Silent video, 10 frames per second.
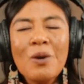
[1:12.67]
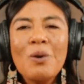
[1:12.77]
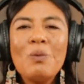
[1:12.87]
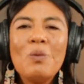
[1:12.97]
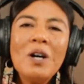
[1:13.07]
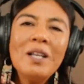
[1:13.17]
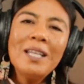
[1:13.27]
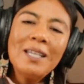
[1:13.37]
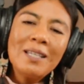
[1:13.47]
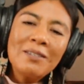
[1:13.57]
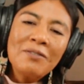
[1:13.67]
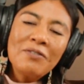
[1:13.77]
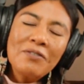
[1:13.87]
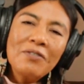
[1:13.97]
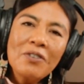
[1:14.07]
What
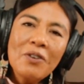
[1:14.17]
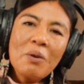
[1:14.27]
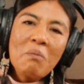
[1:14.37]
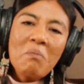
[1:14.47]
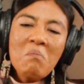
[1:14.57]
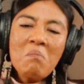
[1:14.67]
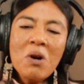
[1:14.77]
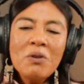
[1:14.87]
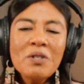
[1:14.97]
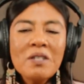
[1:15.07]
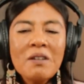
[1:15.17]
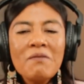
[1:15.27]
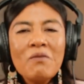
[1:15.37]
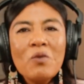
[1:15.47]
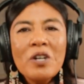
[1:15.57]
if most
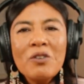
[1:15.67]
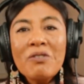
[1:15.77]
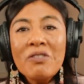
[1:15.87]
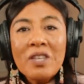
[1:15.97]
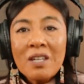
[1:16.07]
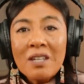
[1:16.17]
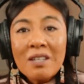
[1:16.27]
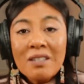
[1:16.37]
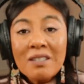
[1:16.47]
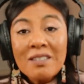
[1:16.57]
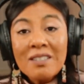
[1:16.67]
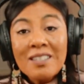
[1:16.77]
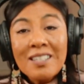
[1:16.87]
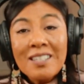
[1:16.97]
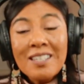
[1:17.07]
of what you think
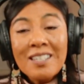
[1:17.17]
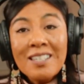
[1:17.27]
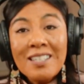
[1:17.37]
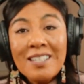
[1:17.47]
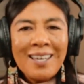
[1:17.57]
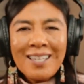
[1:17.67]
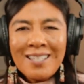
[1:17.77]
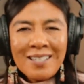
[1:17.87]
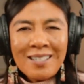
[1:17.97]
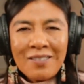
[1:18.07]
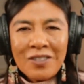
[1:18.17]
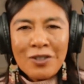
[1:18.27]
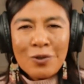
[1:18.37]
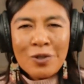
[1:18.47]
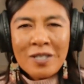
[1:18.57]
isn't even
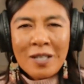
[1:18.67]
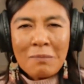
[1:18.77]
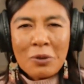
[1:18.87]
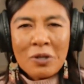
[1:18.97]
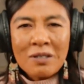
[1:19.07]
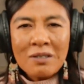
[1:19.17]
yours anymore?